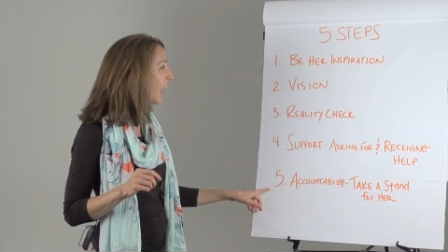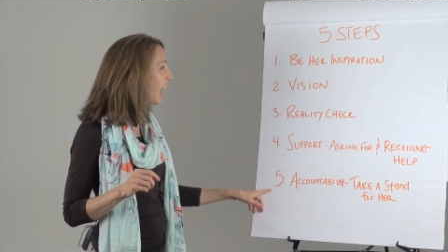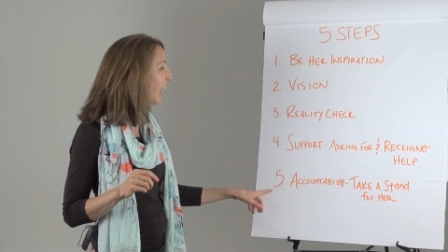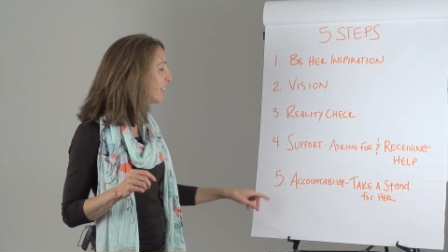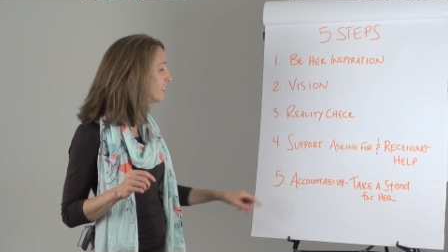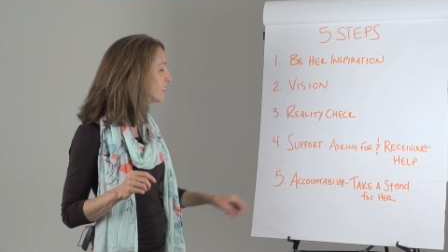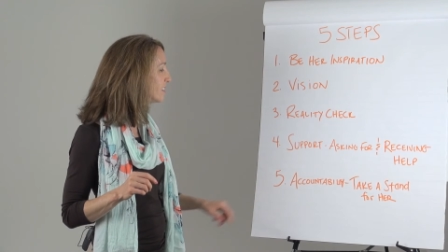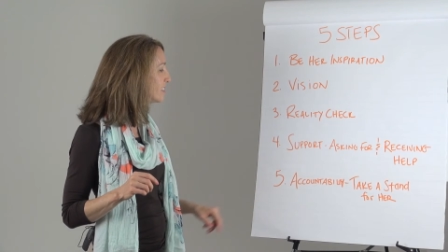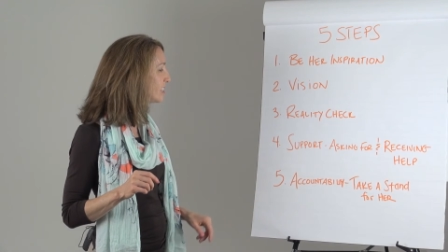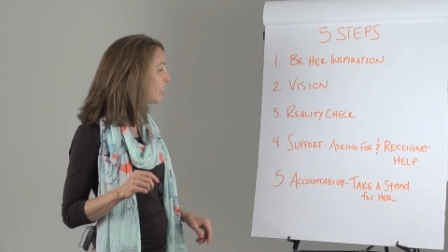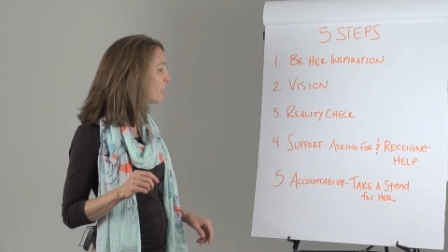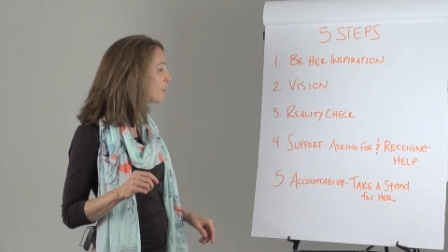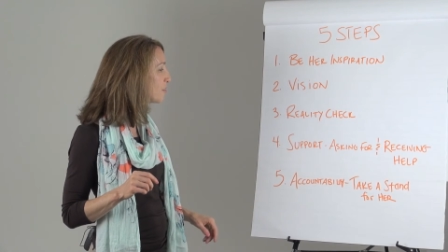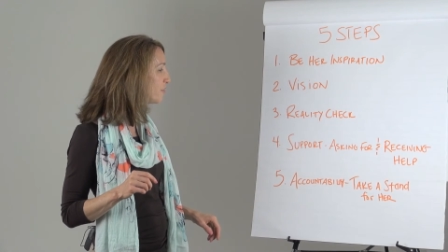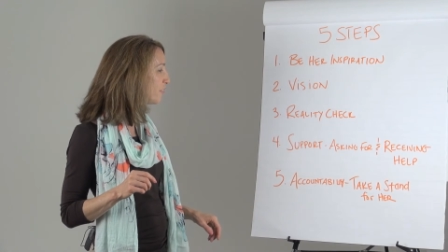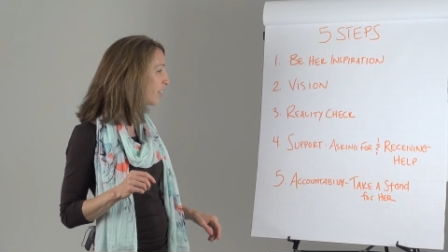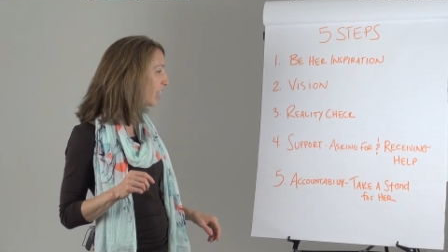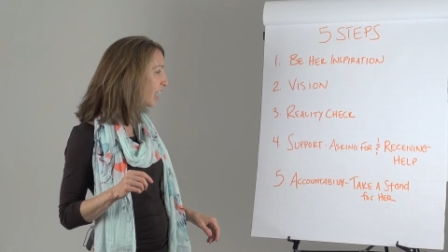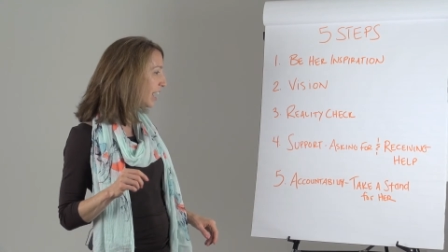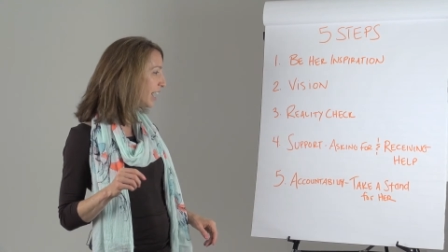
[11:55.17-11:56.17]
And step
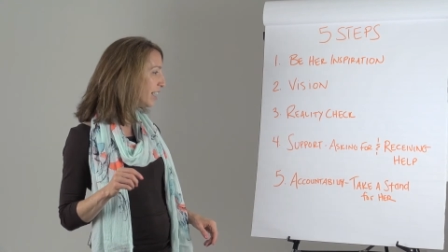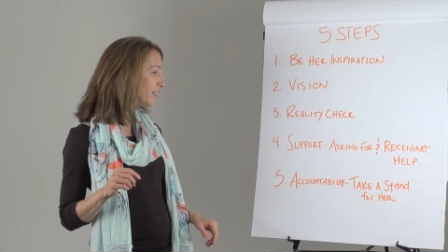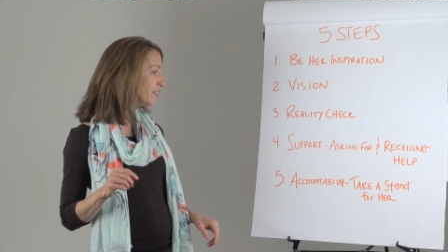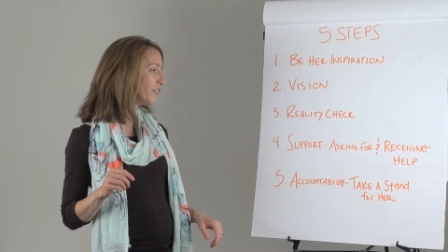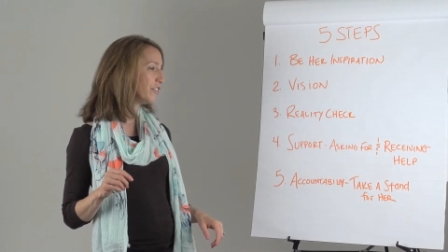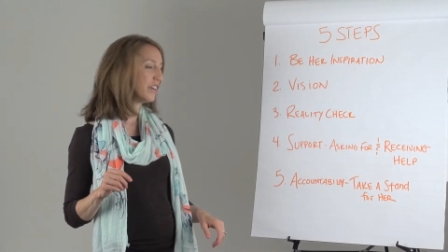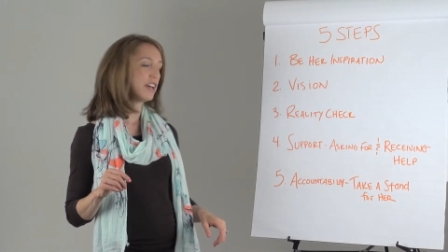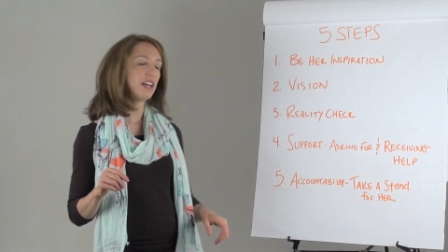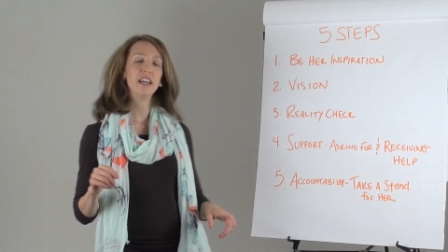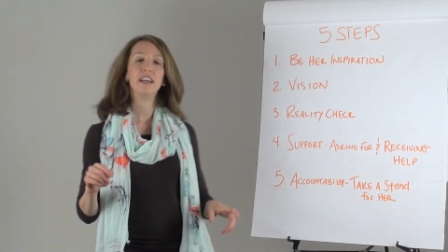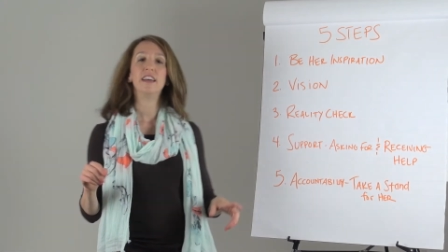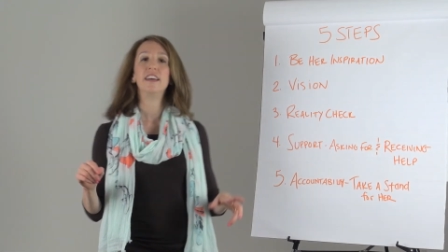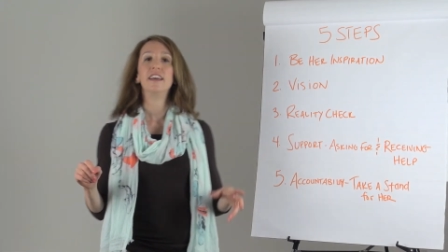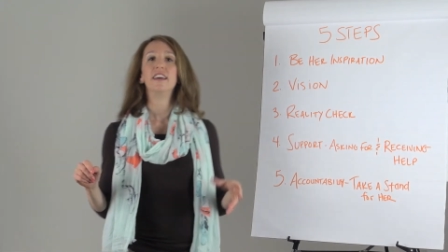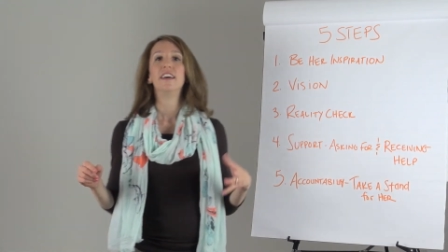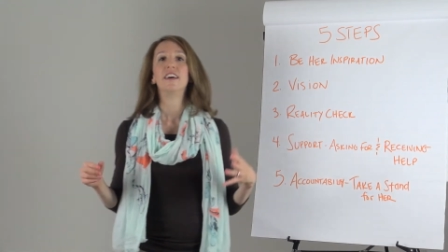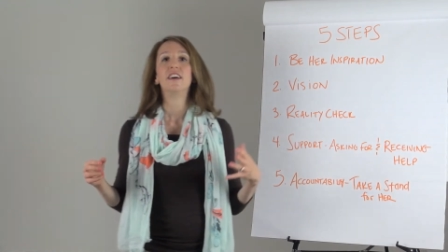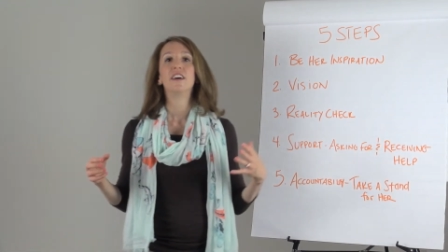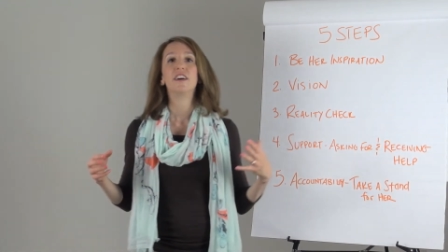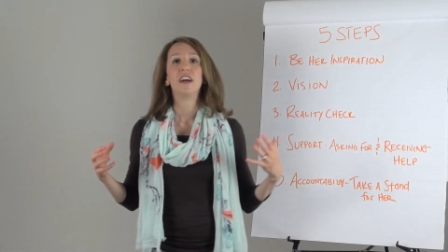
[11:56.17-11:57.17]
five,
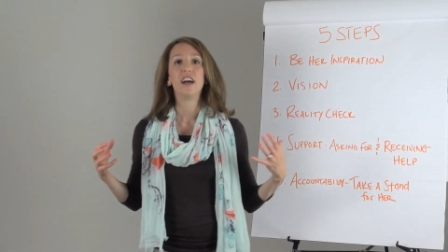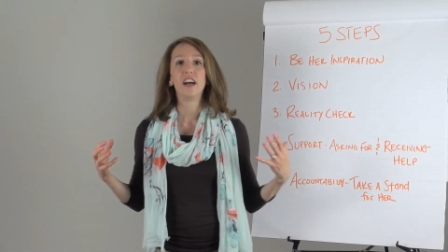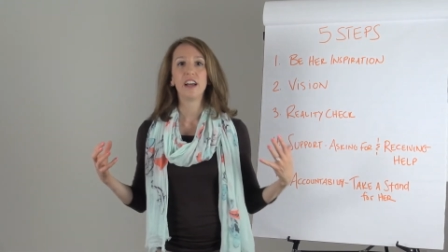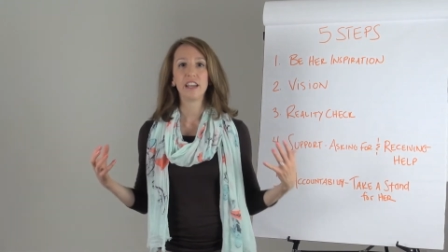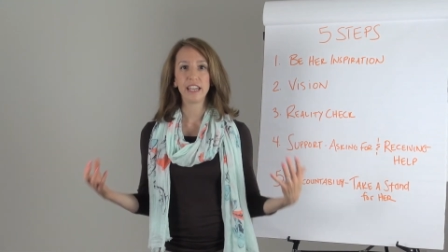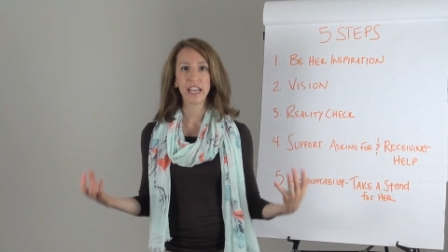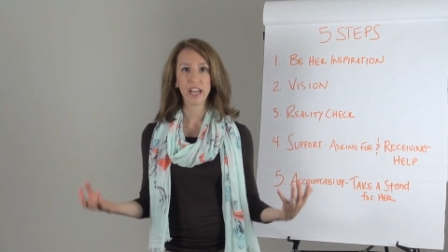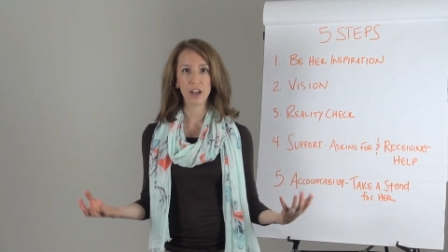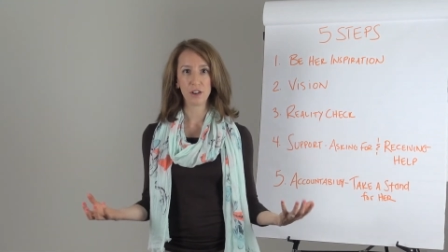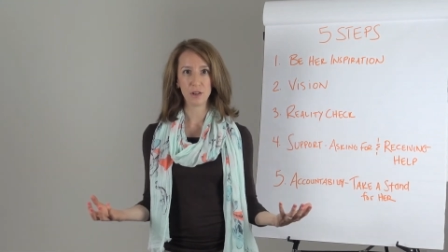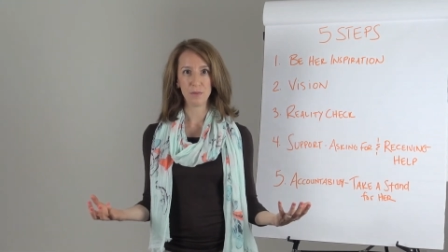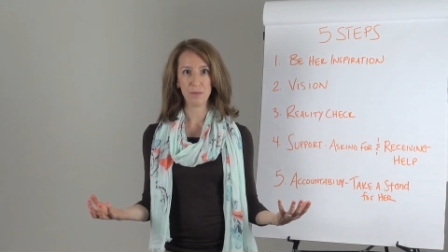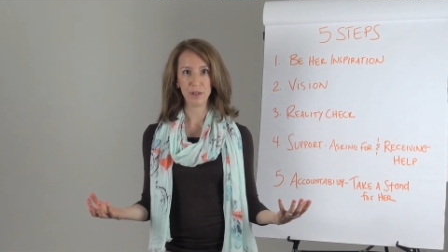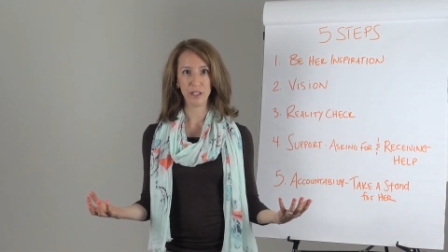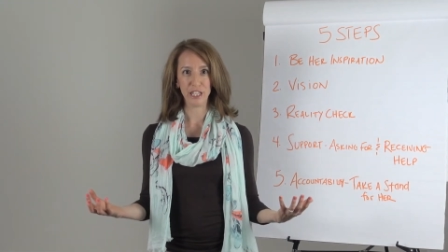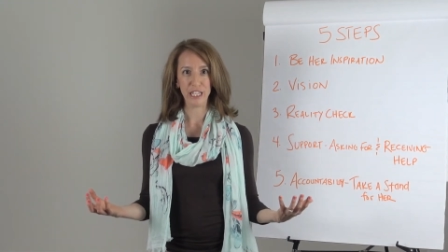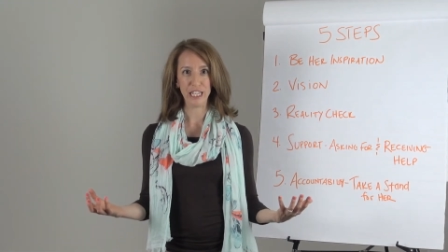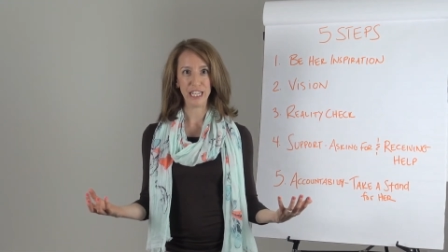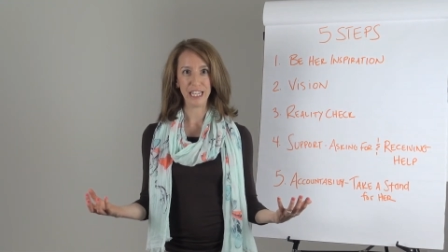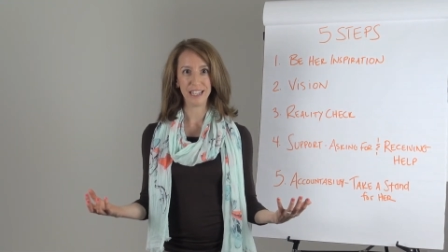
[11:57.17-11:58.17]

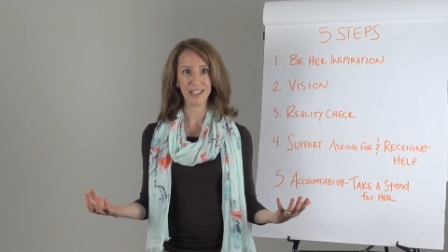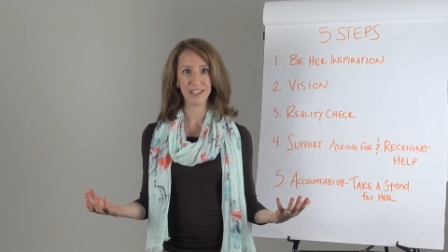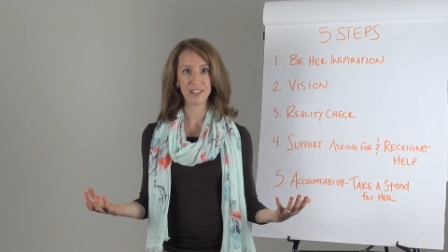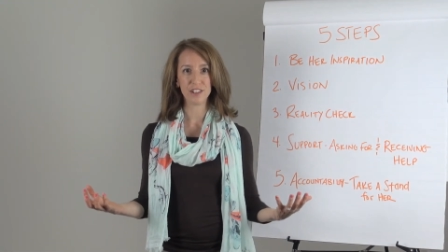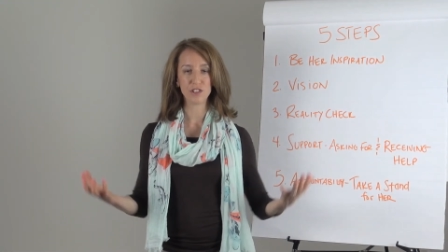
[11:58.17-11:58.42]
accountability.